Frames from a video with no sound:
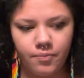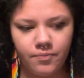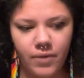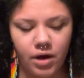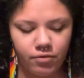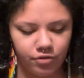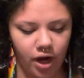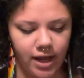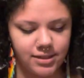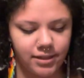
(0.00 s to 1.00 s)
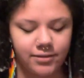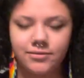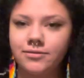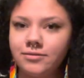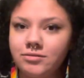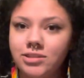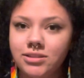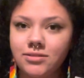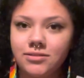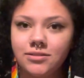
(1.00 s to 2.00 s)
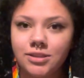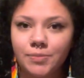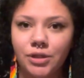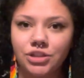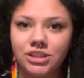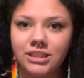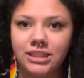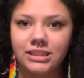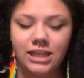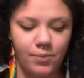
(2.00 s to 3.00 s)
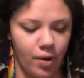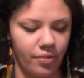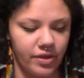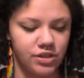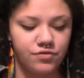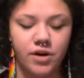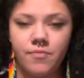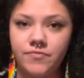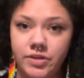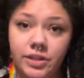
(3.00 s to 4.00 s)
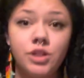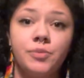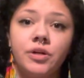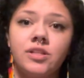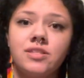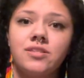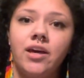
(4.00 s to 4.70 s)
However, I did just purchase this. I bought this from Vintage Books.